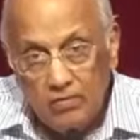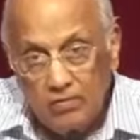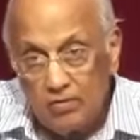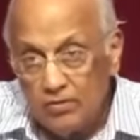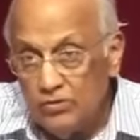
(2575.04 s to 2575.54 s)

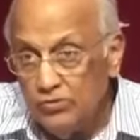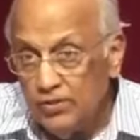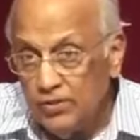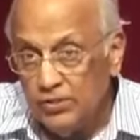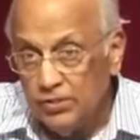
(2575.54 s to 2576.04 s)
There are two
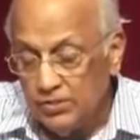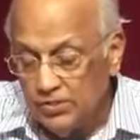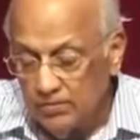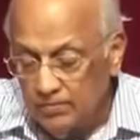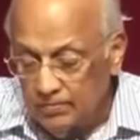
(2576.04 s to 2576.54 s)

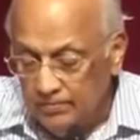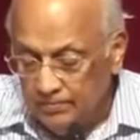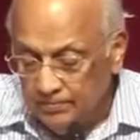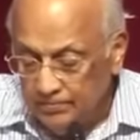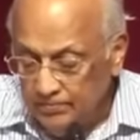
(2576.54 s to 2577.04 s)
verses
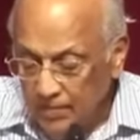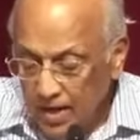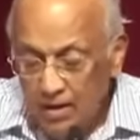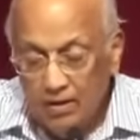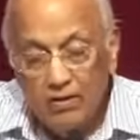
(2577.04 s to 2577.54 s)
in
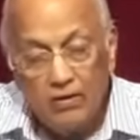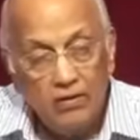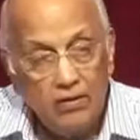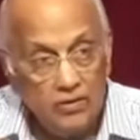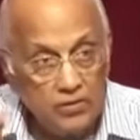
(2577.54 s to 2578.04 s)

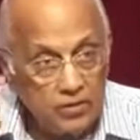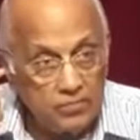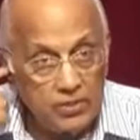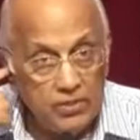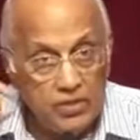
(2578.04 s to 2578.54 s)

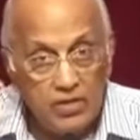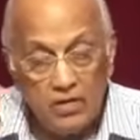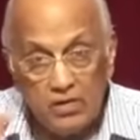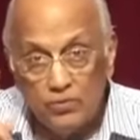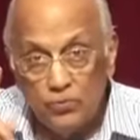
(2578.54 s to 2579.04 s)
Scripture that
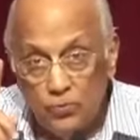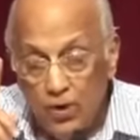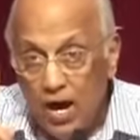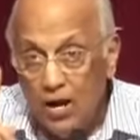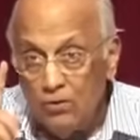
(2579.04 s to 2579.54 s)
tell us
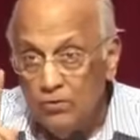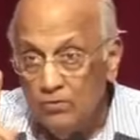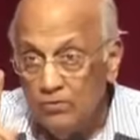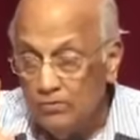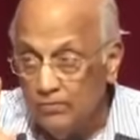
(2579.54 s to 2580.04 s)
how